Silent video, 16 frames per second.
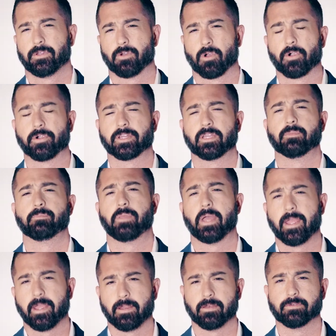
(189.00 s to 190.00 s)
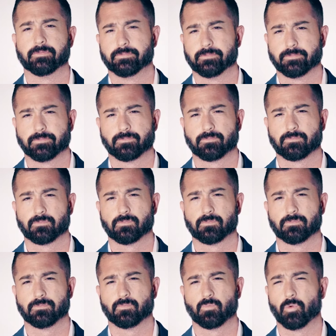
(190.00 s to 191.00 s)
you're already in pain.
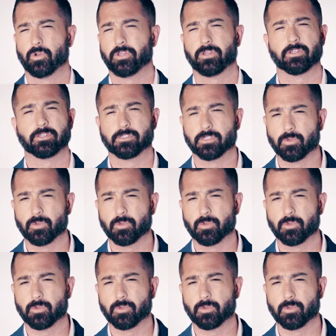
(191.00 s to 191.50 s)
What are you going